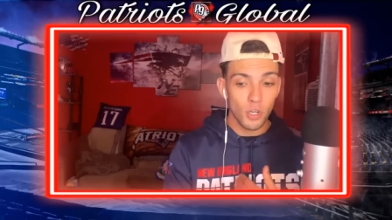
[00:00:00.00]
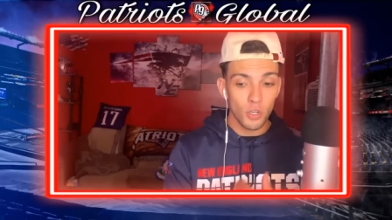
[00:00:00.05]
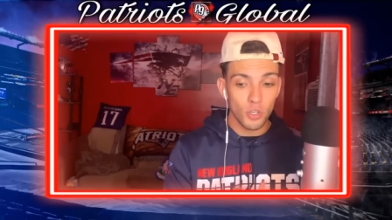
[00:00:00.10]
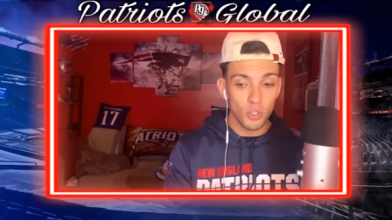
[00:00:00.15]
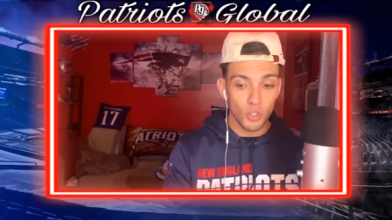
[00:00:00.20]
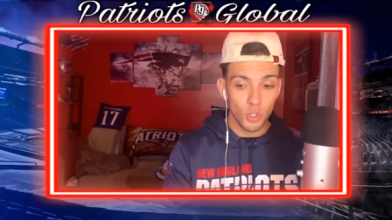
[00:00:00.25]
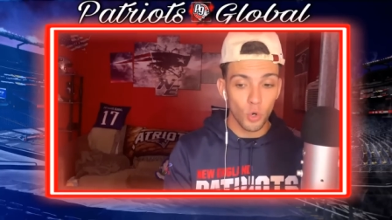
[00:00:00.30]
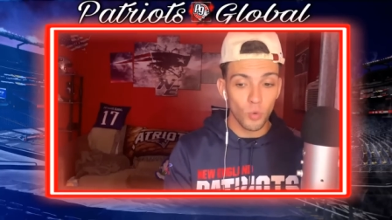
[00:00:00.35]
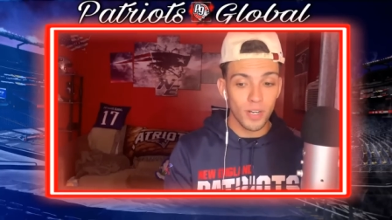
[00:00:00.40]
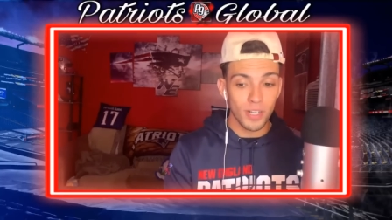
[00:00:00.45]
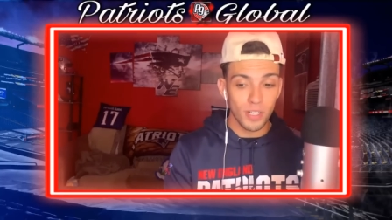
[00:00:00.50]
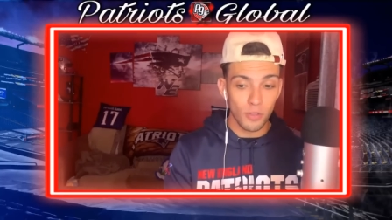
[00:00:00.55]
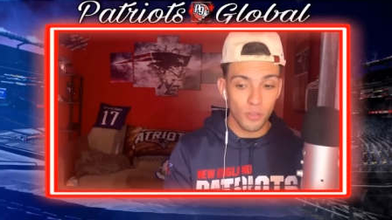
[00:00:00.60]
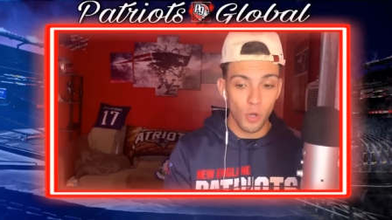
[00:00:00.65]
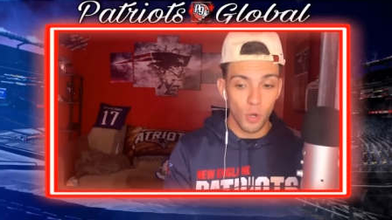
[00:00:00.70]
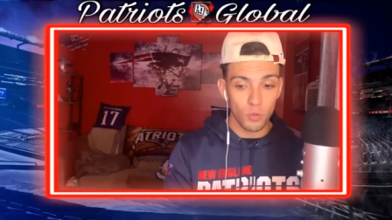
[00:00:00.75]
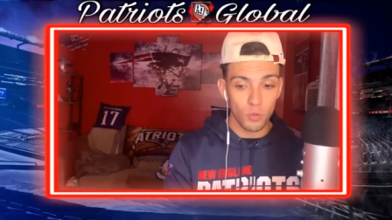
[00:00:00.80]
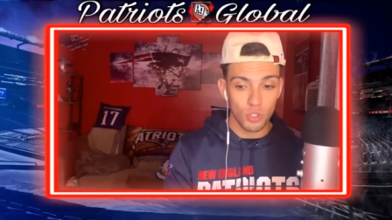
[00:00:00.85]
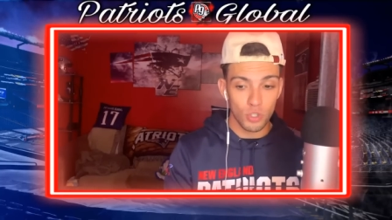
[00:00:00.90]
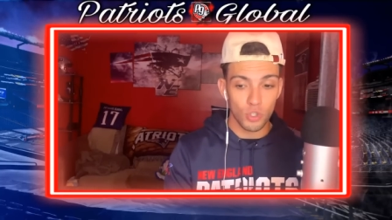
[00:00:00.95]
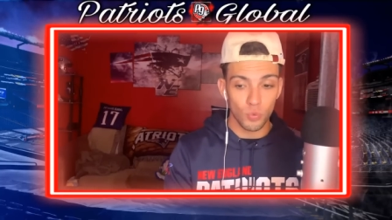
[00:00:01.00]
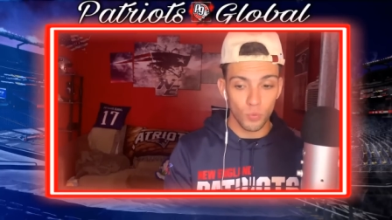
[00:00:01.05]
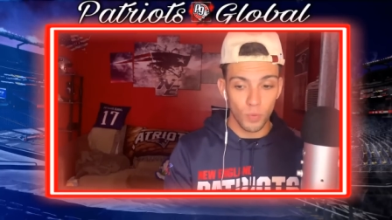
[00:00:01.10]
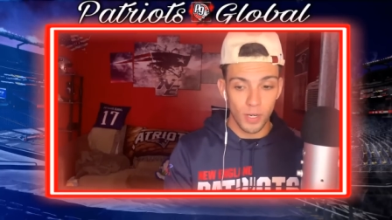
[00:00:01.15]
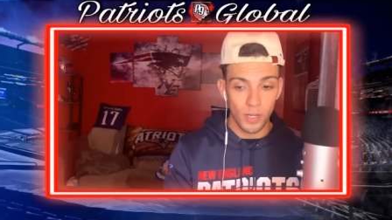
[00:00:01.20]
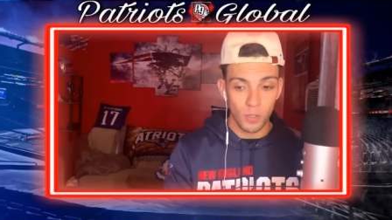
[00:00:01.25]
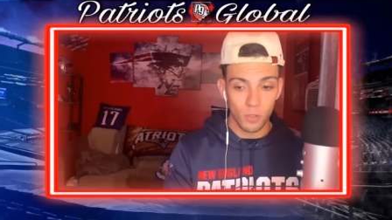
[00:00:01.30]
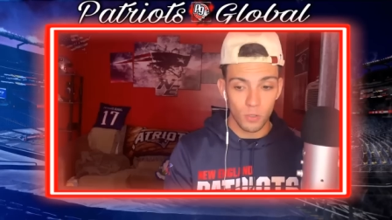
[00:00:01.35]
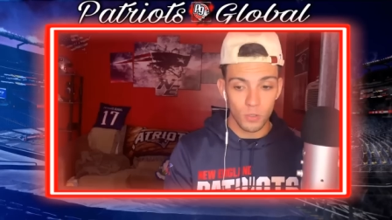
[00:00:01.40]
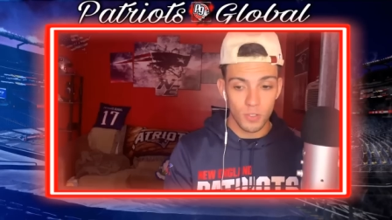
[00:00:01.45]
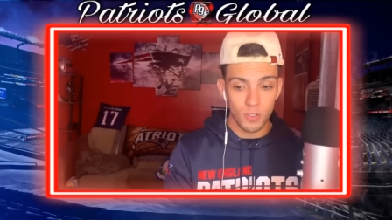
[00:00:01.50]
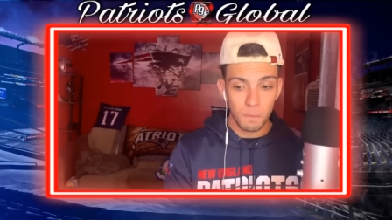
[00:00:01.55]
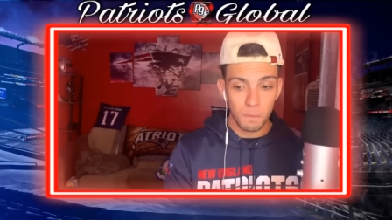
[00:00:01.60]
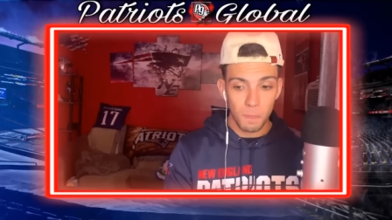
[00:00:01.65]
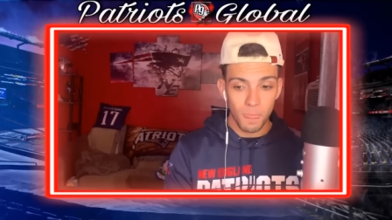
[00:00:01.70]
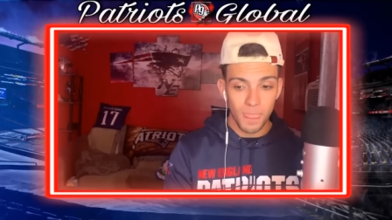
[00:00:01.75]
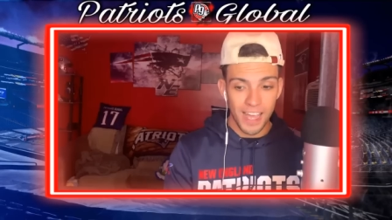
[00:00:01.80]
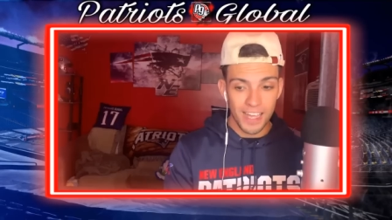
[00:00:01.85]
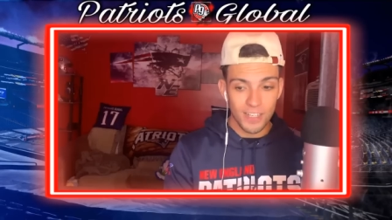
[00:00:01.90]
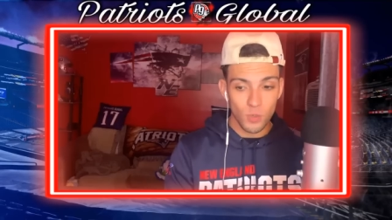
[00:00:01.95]
during those drills
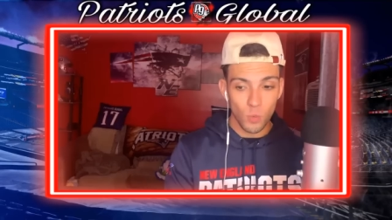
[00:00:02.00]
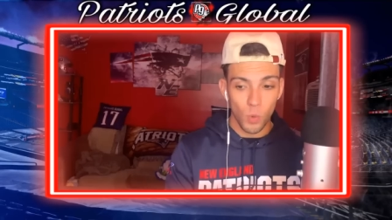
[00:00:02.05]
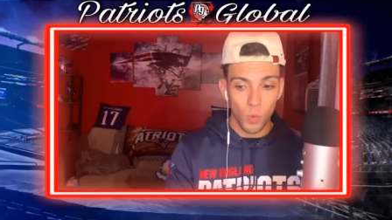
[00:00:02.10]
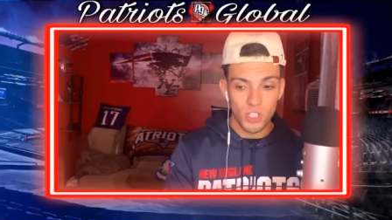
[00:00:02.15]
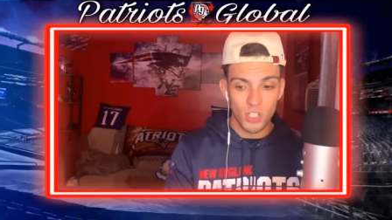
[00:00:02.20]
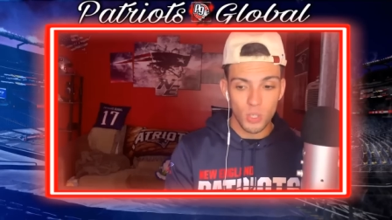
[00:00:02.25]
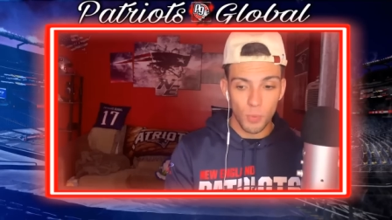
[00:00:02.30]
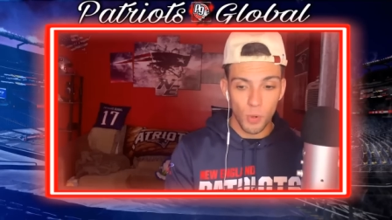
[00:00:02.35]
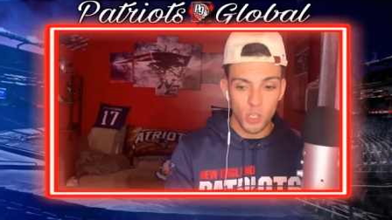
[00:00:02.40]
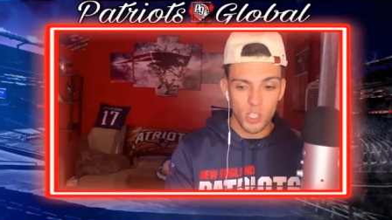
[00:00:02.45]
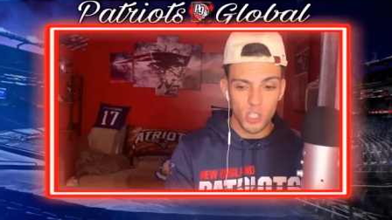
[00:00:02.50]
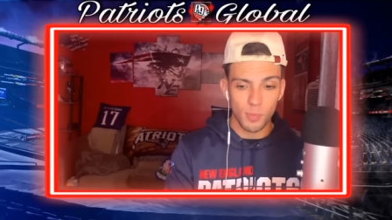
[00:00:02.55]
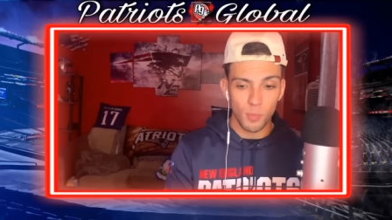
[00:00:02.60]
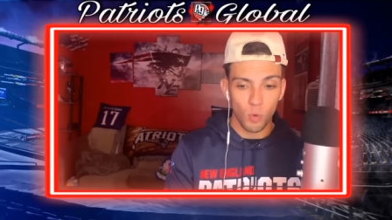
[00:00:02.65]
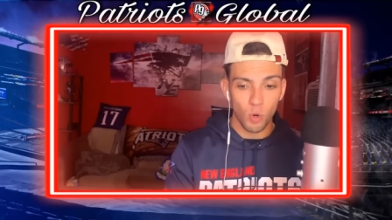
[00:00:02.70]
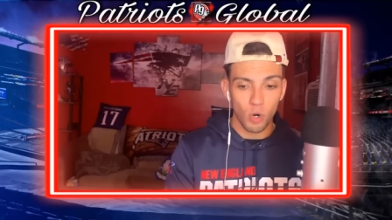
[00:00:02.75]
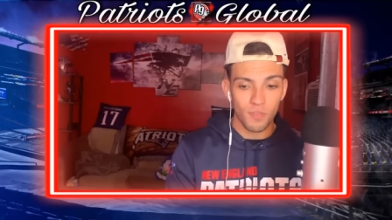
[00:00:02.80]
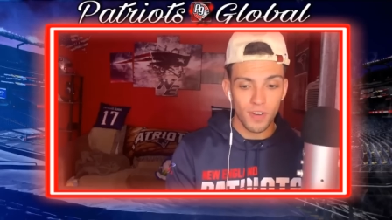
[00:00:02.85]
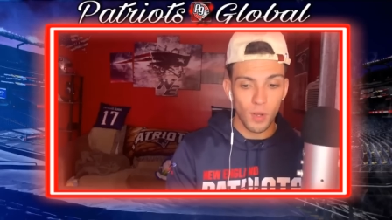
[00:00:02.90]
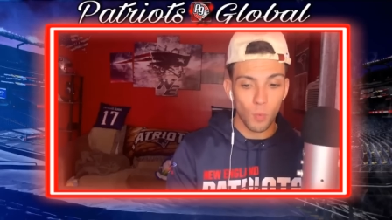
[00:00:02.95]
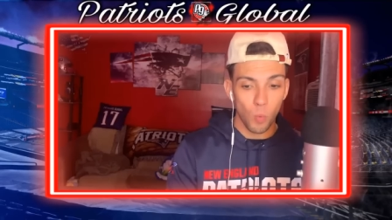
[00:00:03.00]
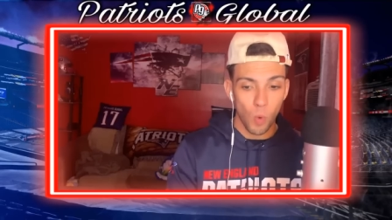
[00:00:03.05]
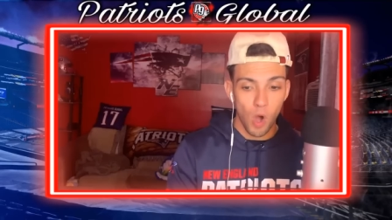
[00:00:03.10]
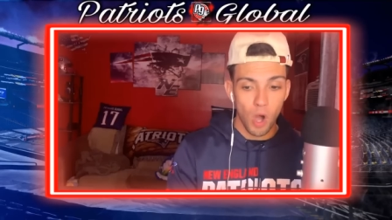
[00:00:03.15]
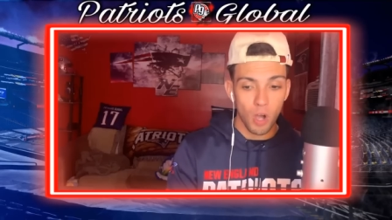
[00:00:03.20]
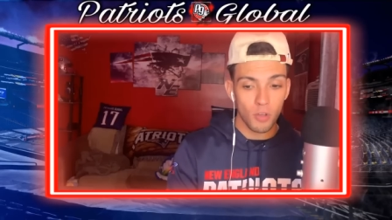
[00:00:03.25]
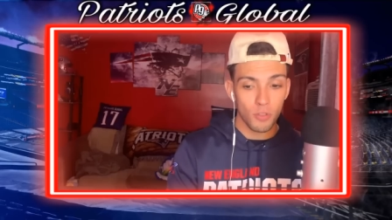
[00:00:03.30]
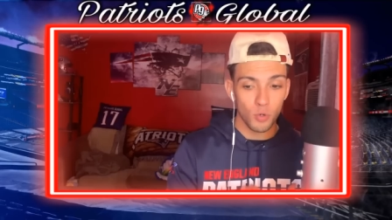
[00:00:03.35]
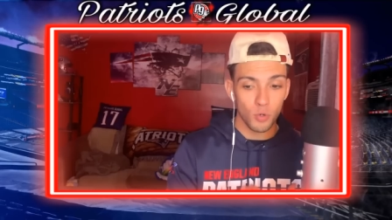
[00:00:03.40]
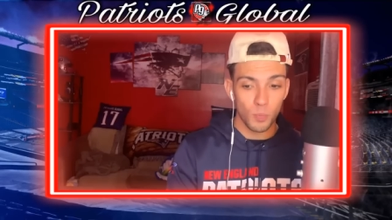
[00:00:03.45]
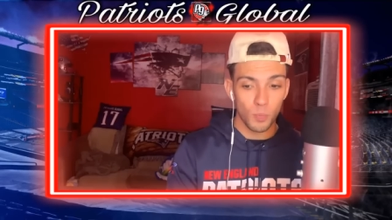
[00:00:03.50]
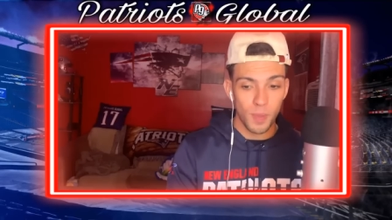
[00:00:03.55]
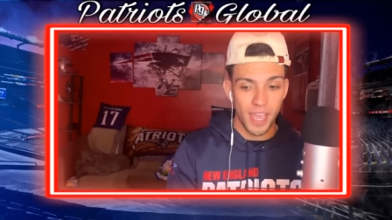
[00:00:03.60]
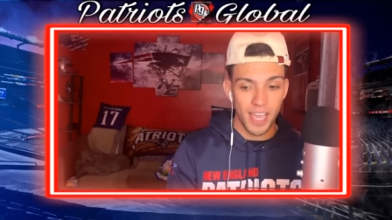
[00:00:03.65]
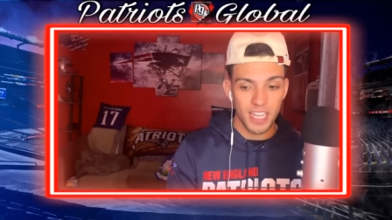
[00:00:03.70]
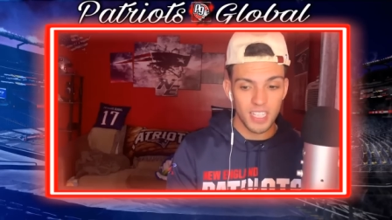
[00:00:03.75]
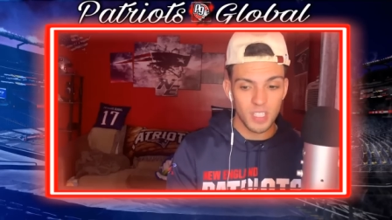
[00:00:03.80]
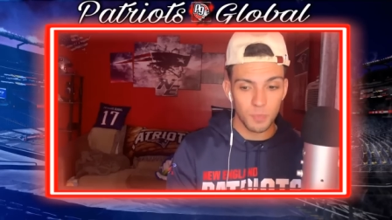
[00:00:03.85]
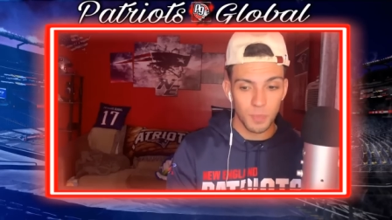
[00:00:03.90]
as it was supposed to be more of a walk-through pace,